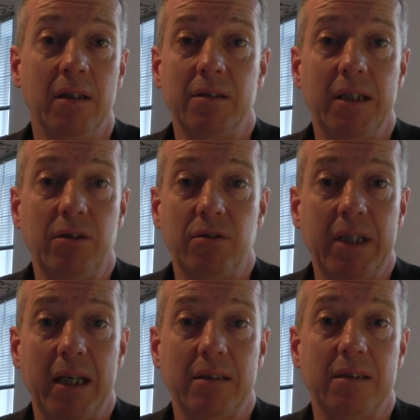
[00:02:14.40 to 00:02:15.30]
send you
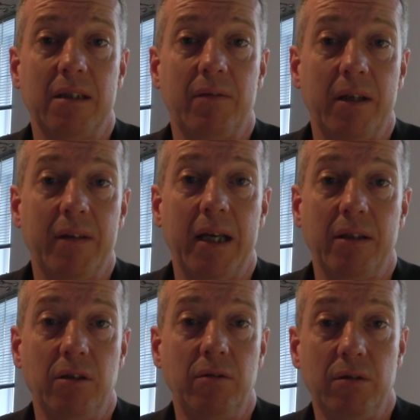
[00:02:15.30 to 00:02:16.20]
texts and stuff like
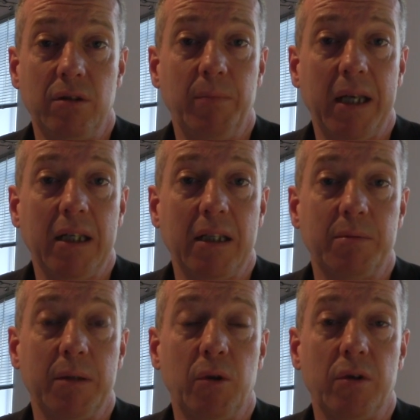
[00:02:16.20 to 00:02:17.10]
that, you may need to
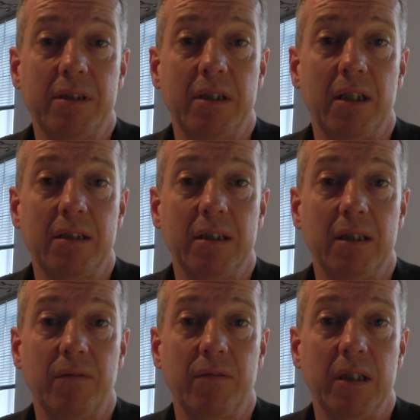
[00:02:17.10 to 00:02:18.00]
be more
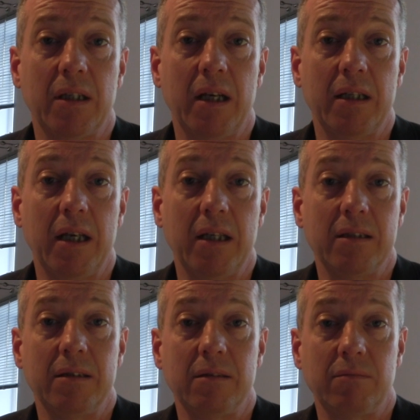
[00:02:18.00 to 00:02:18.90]
assertive
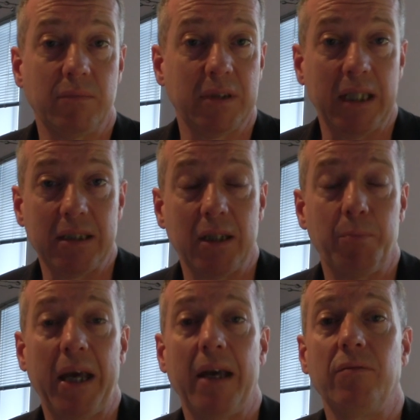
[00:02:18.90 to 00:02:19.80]
in setting a
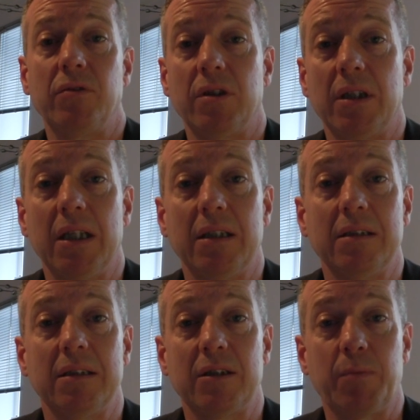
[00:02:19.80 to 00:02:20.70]
boundary
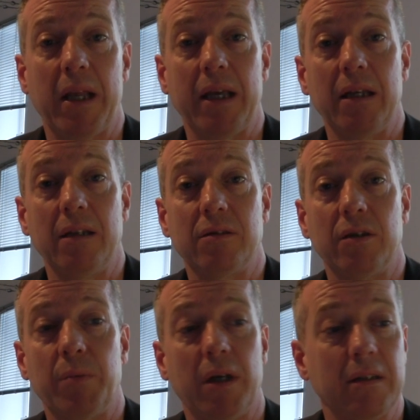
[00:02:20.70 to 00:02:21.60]
and explaining to
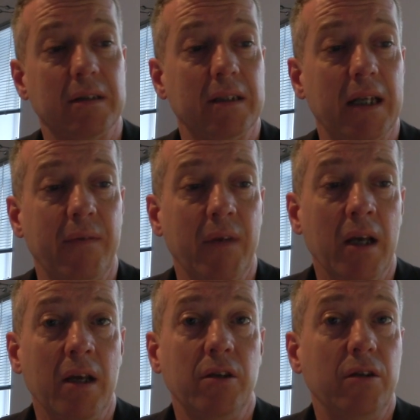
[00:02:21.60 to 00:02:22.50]
the person that
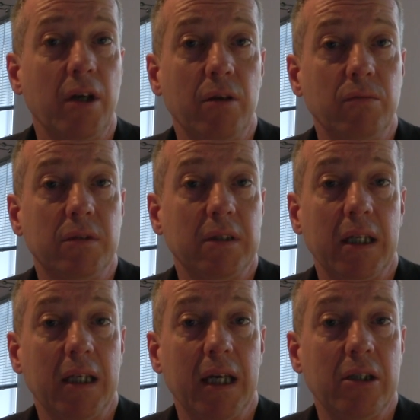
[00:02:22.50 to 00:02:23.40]
you don't
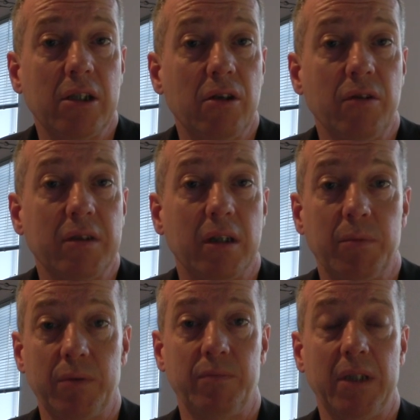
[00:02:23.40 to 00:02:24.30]
engage in
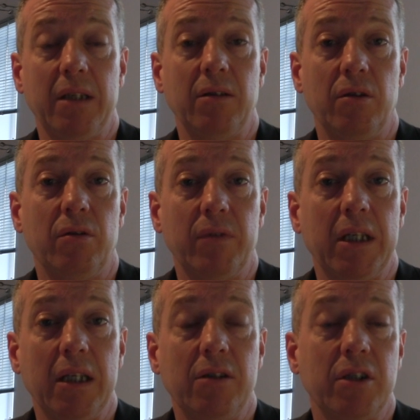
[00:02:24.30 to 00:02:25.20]
gossip, that you're not
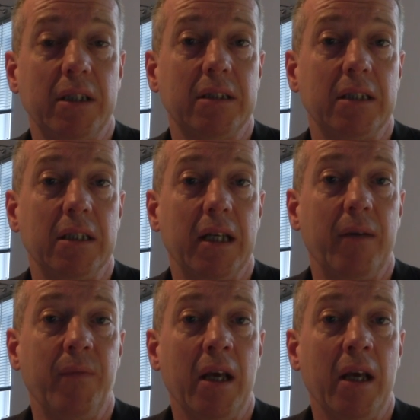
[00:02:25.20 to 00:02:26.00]
really interested in that.